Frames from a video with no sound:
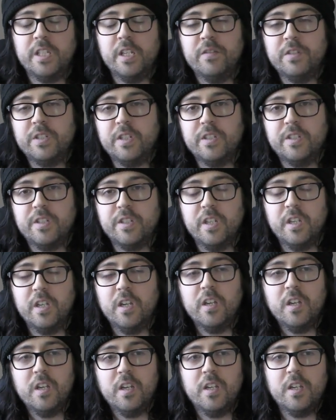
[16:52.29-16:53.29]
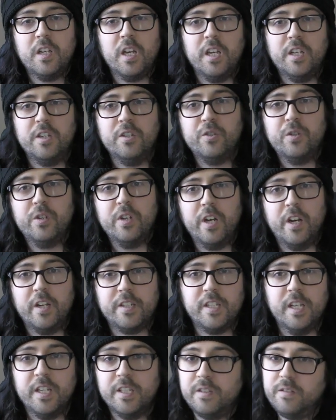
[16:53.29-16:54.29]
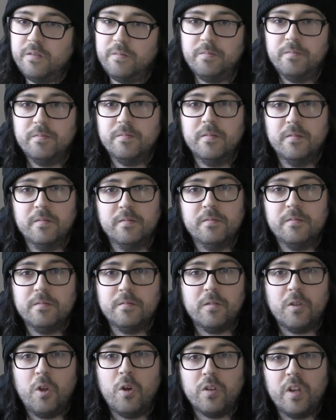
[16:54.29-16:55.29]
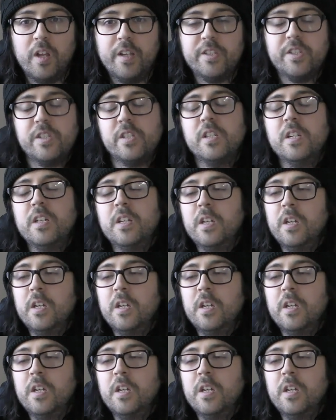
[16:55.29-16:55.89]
David did say, can you do it? And I said, long list.